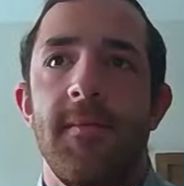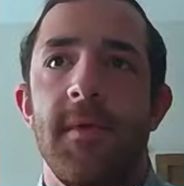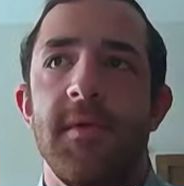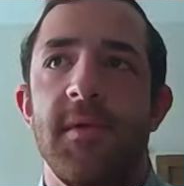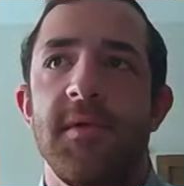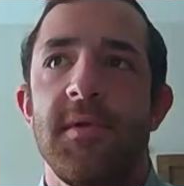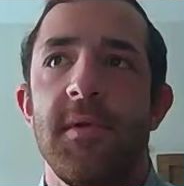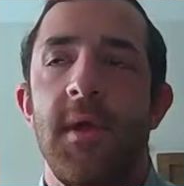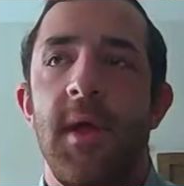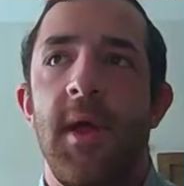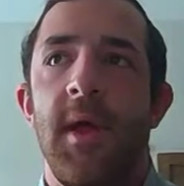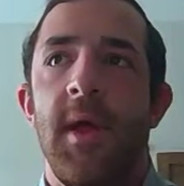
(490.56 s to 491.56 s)
those
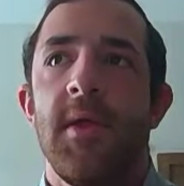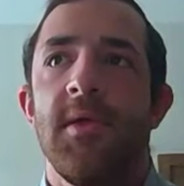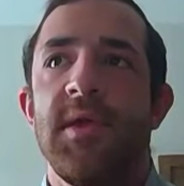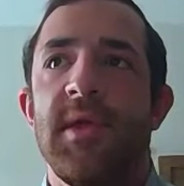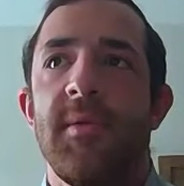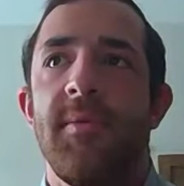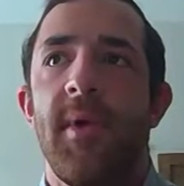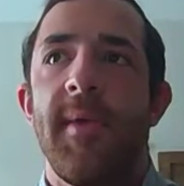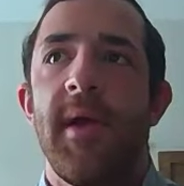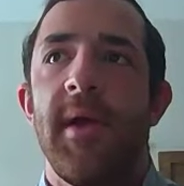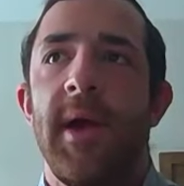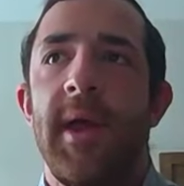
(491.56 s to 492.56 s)
are the
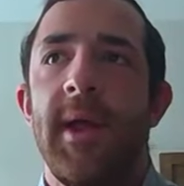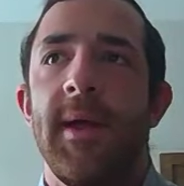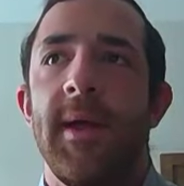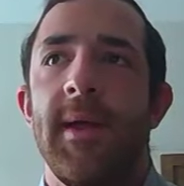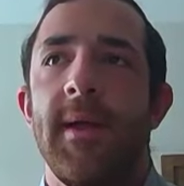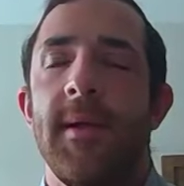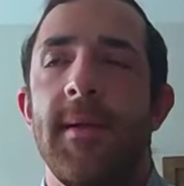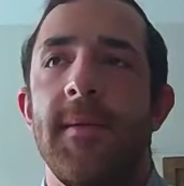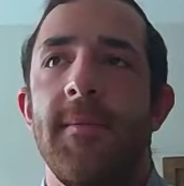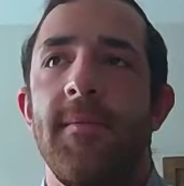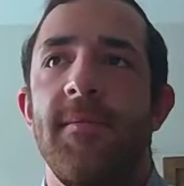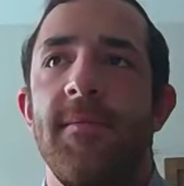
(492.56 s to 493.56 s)
primary
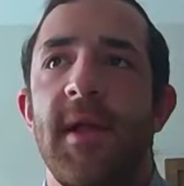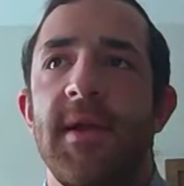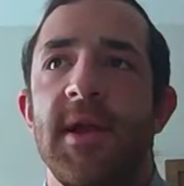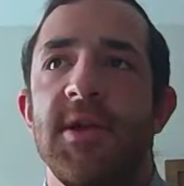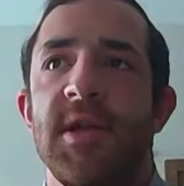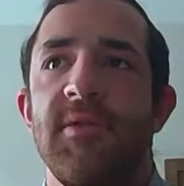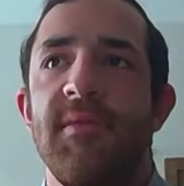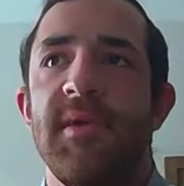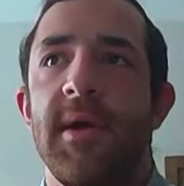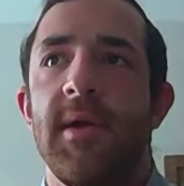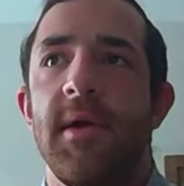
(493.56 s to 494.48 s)
validations we've done.